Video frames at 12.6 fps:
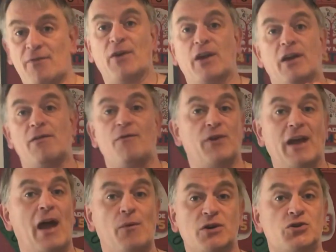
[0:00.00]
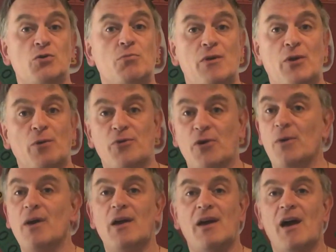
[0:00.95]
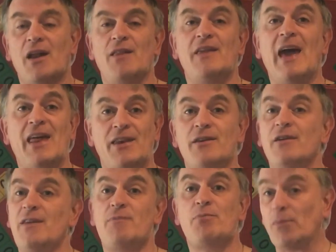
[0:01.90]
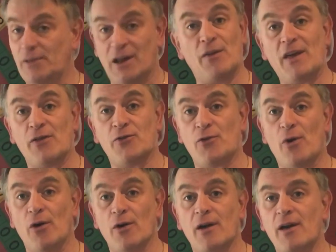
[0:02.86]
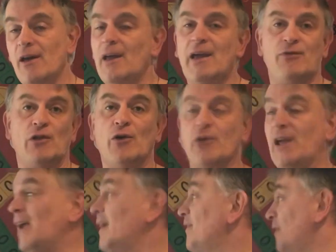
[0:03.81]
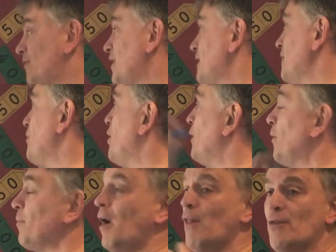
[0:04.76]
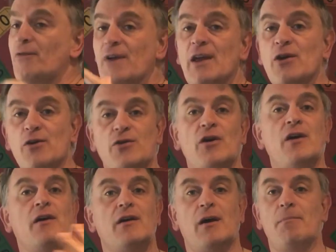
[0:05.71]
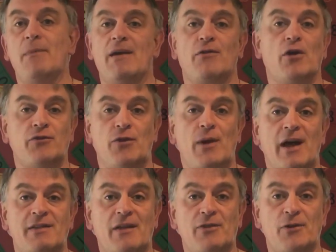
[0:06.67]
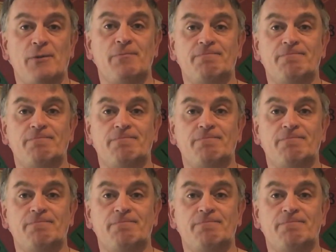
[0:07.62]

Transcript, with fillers: they can forget which number they're up to, and at the end, they've probably got the answer wrong. If they're lucky, they'll have added them all up on their fingers and may have got to the right answer.